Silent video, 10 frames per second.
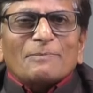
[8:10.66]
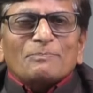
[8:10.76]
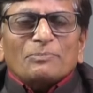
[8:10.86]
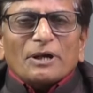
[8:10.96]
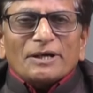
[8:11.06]

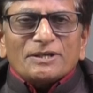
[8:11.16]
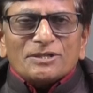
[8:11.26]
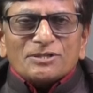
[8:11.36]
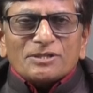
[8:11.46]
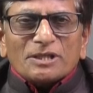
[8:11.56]

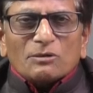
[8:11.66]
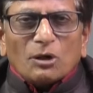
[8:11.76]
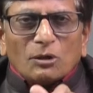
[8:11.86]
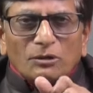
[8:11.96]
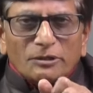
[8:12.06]
employees,
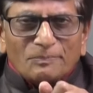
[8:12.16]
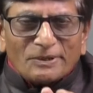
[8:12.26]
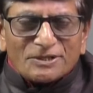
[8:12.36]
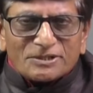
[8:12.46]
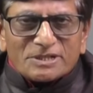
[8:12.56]
the old
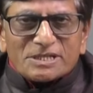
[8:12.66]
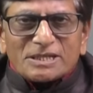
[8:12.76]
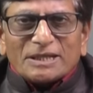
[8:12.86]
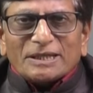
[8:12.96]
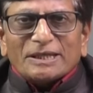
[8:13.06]
pension
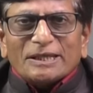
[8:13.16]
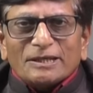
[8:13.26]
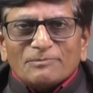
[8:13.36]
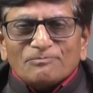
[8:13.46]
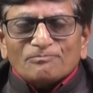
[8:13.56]

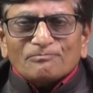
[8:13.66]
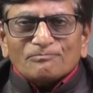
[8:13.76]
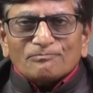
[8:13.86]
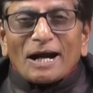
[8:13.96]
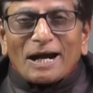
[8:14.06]

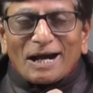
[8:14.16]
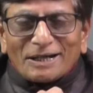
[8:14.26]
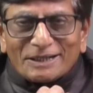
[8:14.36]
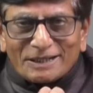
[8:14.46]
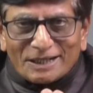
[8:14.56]
scheme
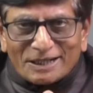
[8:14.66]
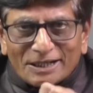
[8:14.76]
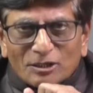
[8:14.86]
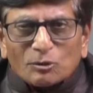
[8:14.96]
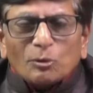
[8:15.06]
contained
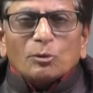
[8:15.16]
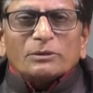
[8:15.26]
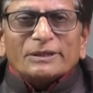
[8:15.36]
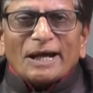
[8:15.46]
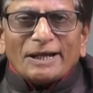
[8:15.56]
a
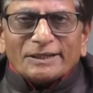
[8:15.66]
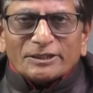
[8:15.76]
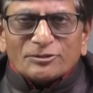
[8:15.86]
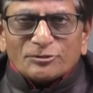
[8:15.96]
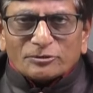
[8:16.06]
rule that
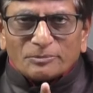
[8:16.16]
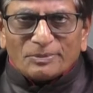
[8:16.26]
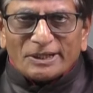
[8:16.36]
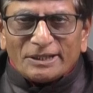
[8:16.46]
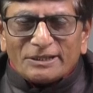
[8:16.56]
it should
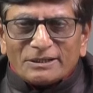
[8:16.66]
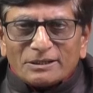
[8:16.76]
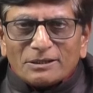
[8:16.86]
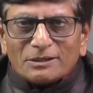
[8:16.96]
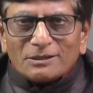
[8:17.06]
be
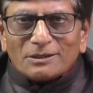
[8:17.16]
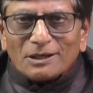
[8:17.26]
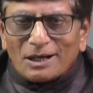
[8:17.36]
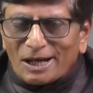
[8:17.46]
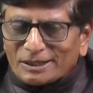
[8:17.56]

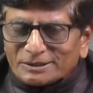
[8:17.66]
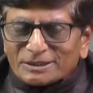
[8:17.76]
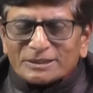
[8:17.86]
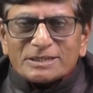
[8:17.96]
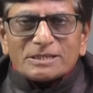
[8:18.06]

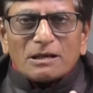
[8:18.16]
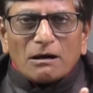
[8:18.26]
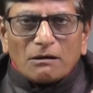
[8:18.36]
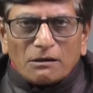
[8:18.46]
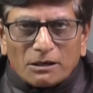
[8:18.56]
either this
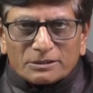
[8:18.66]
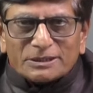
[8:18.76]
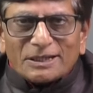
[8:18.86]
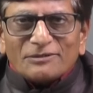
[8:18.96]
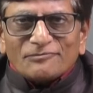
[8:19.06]
or
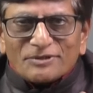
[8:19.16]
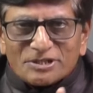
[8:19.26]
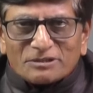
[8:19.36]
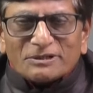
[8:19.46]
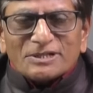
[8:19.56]
that,
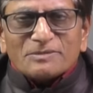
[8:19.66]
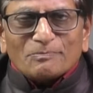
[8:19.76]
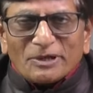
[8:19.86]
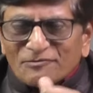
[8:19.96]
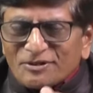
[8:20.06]
whichever is
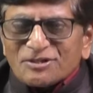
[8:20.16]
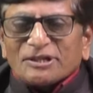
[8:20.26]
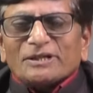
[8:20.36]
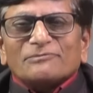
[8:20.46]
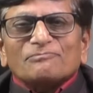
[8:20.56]

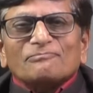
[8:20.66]
beneficial.